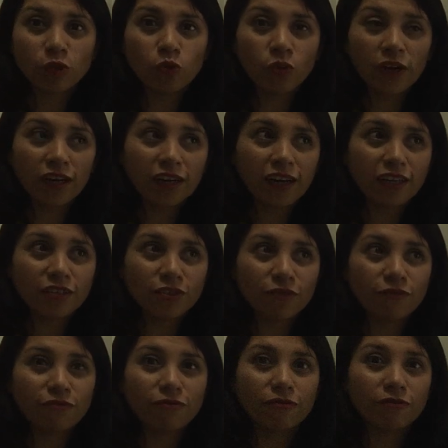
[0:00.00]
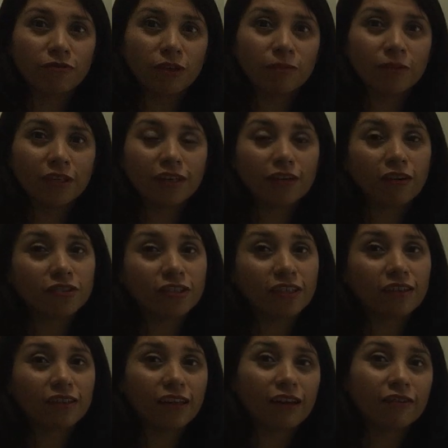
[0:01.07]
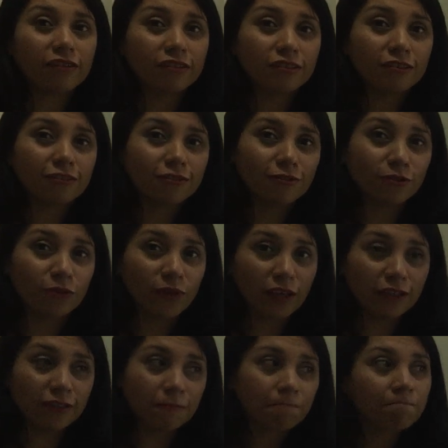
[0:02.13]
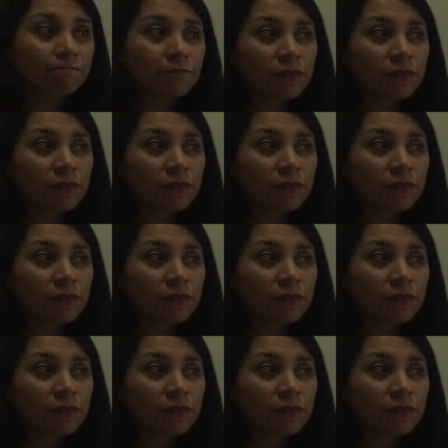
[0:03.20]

One class of 3 pedagogical hours to do this.